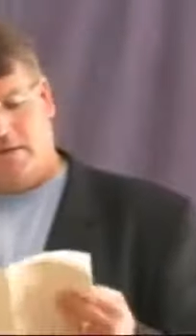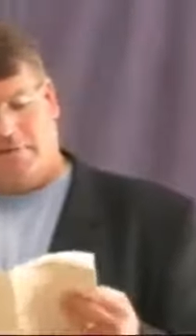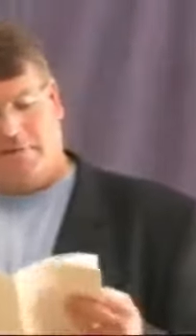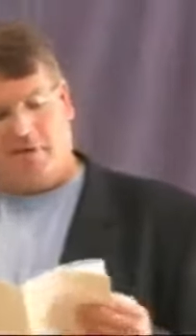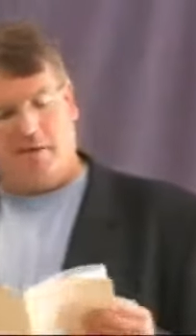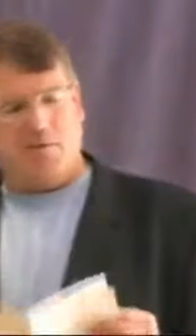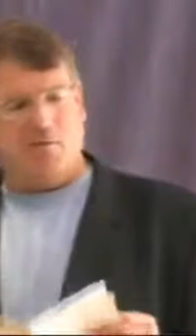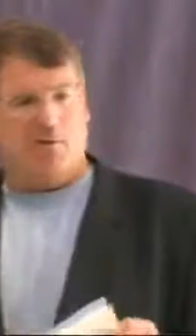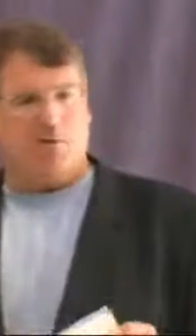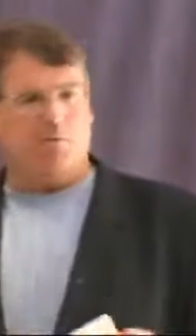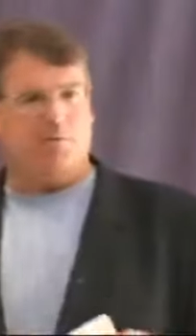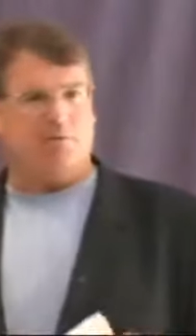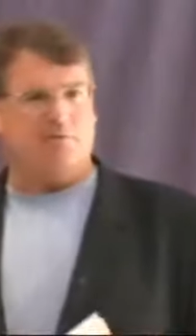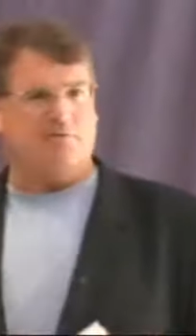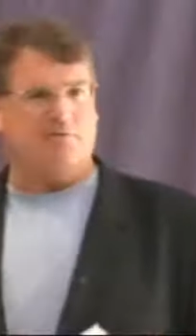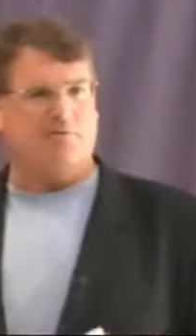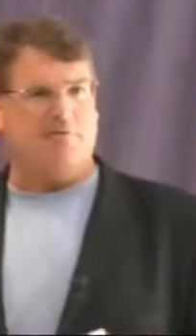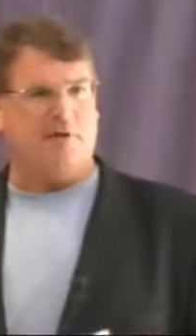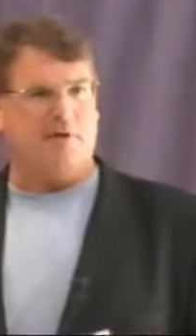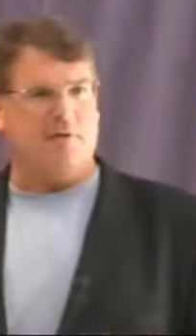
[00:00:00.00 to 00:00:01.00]
if anyone
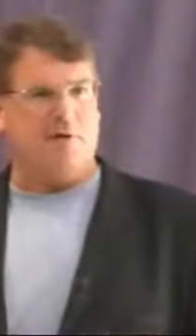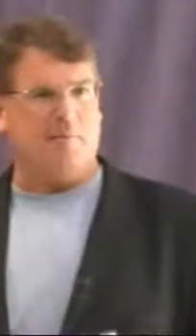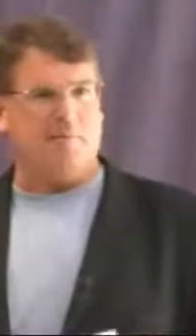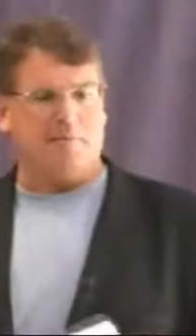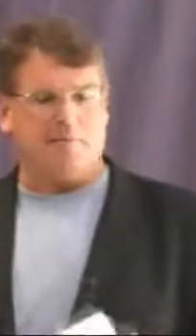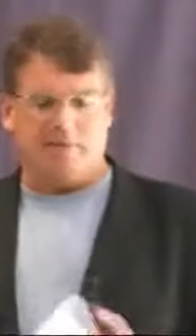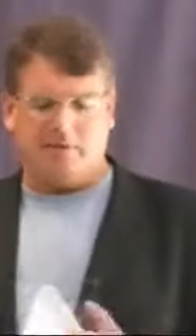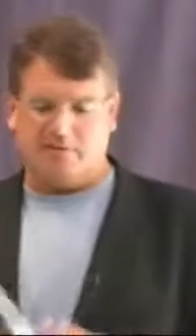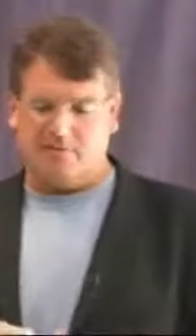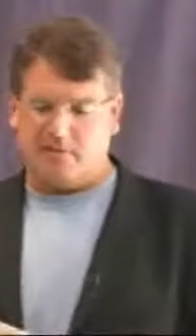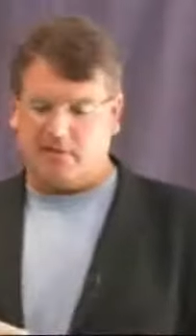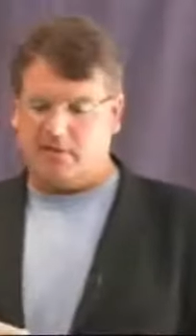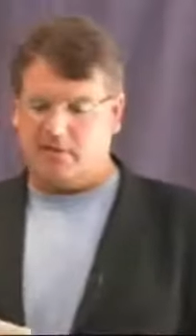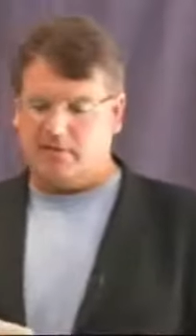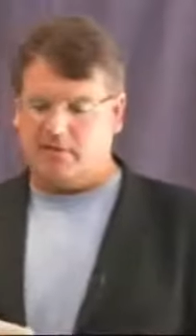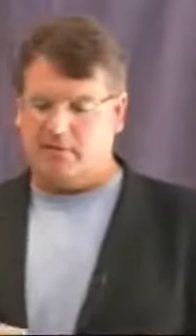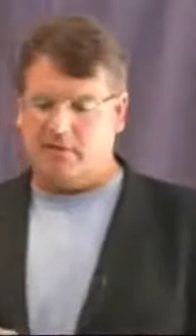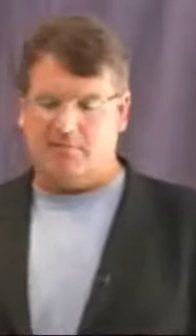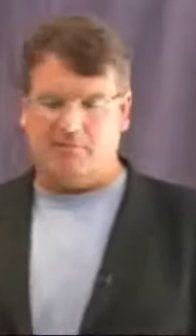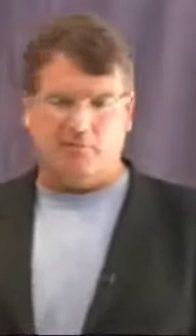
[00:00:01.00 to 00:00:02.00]
wants to follow up on this, I
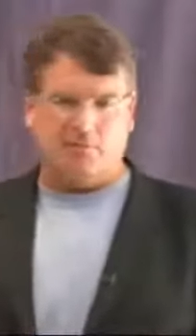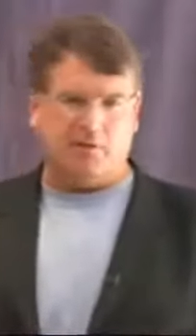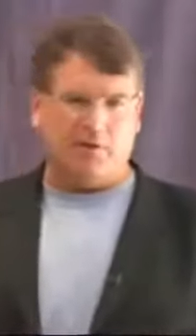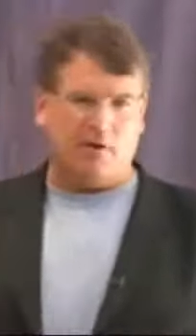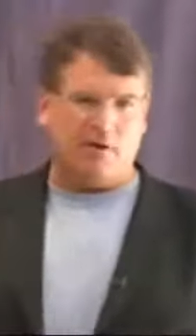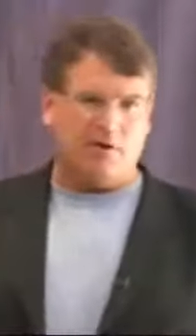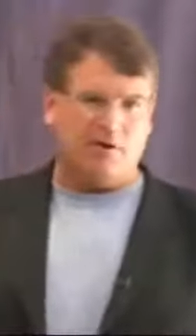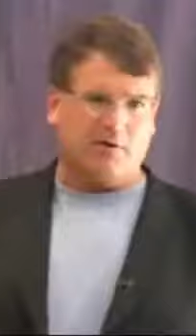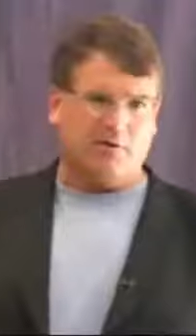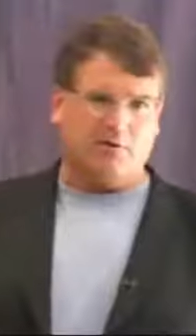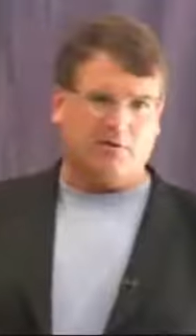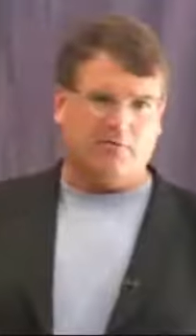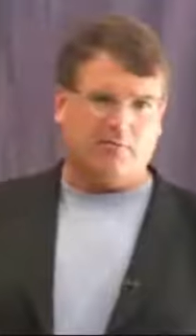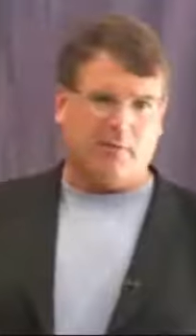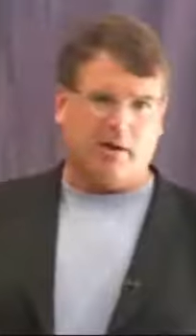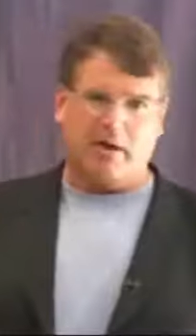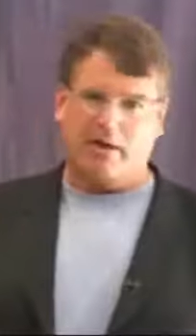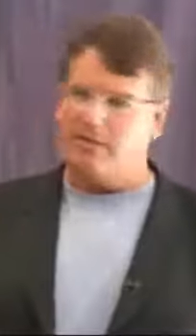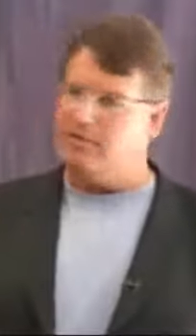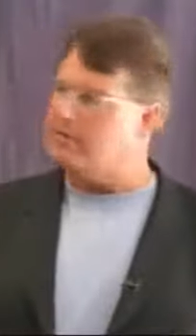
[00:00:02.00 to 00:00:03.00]
can give you the article of
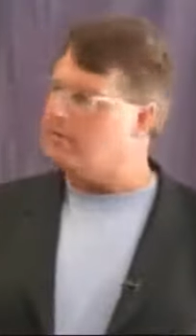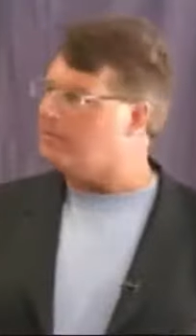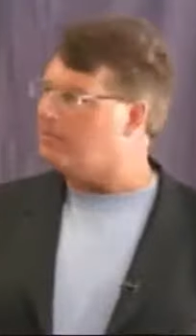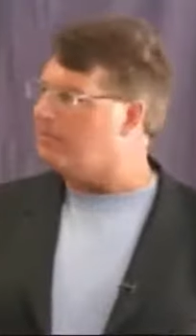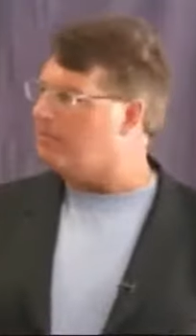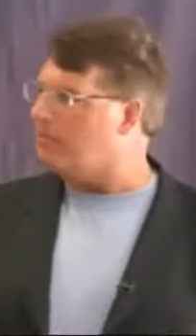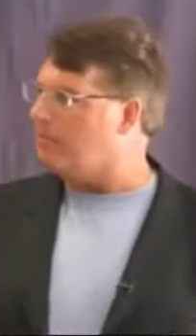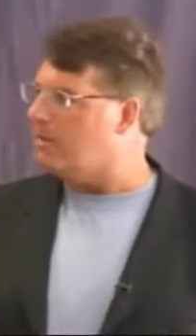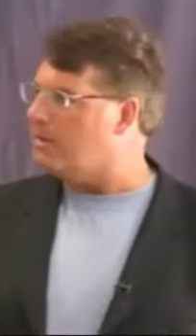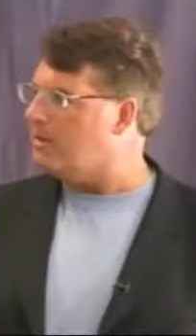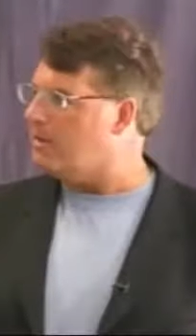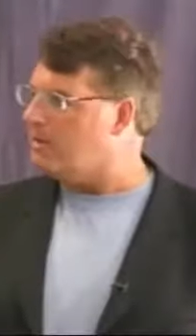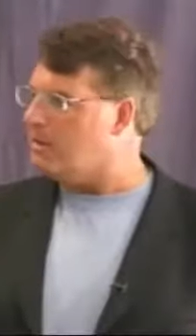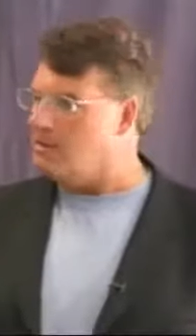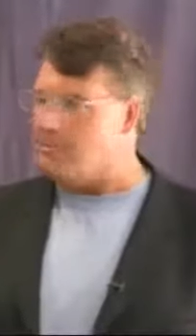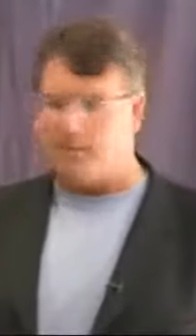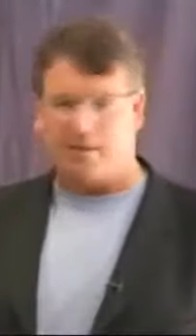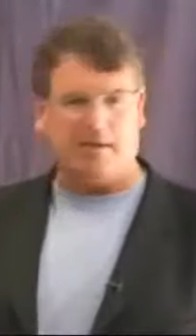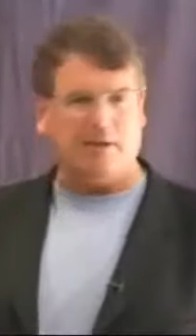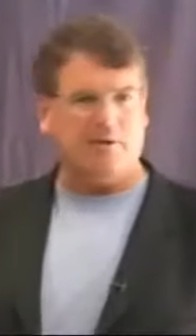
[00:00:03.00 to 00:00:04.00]
mine from
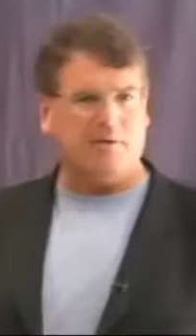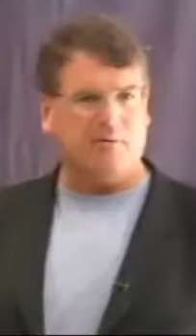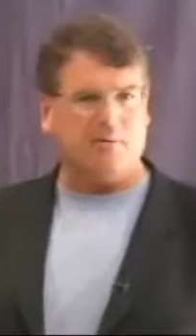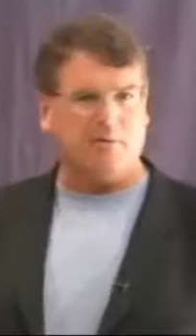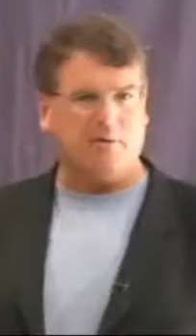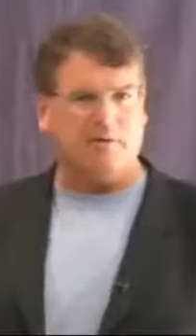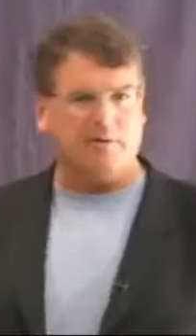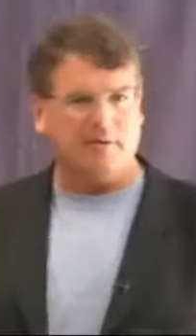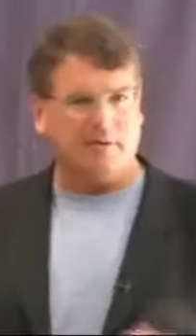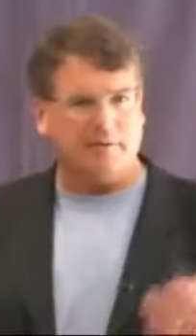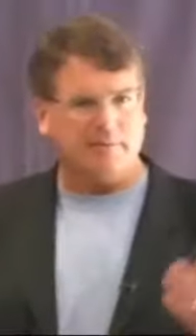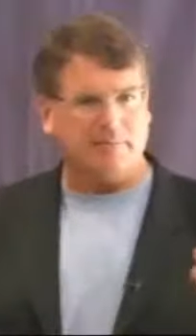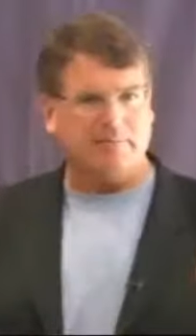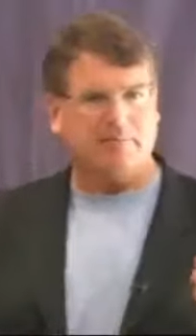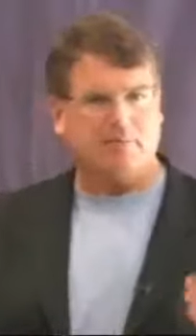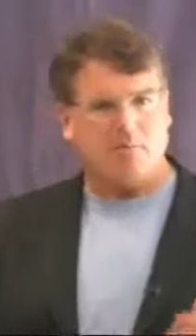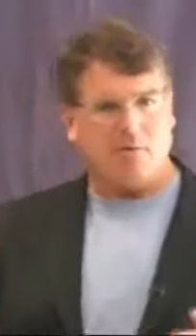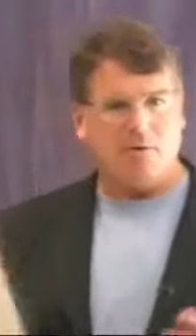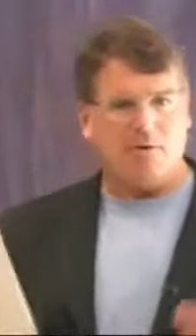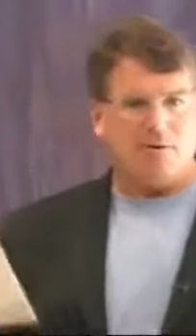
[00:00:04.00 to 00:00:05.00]
Economic Inquiry that I'm
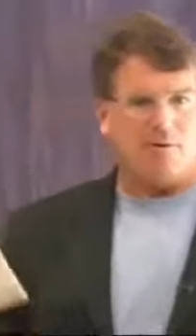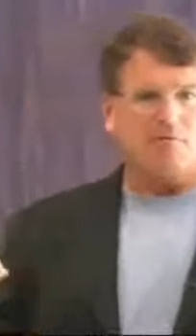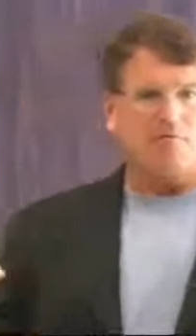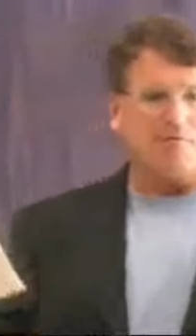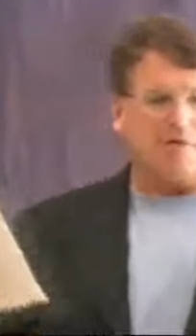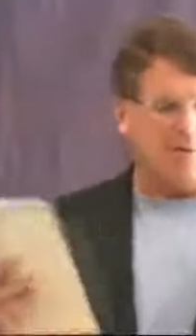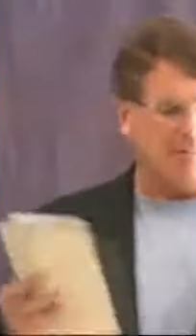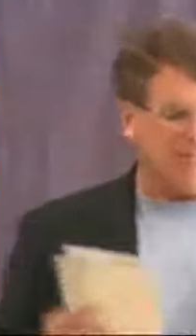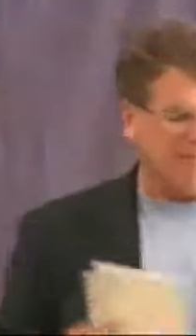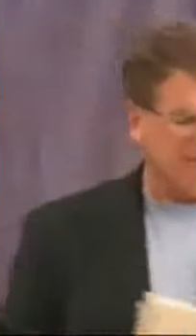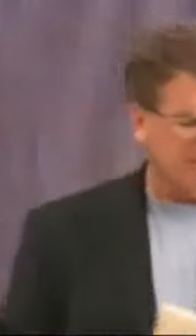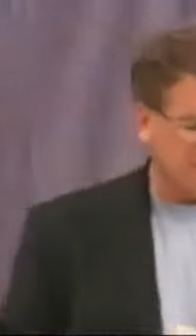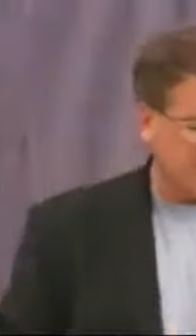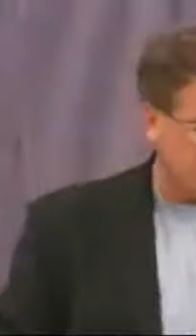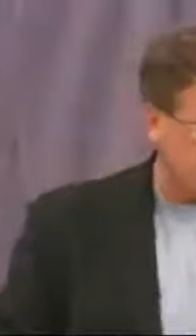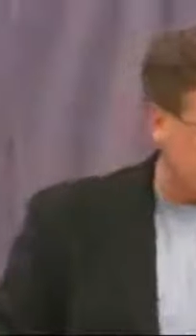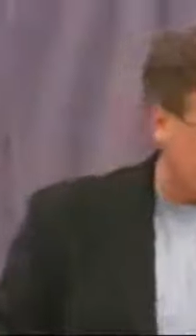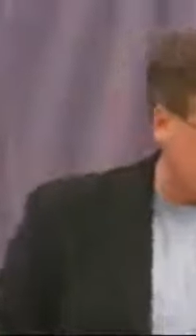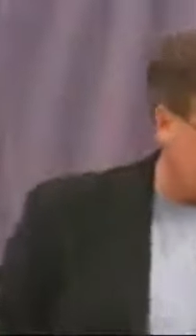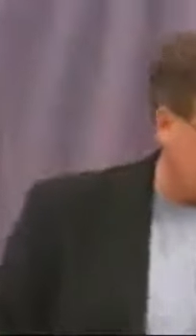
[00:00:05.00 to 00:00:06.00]
quoting from, if you'd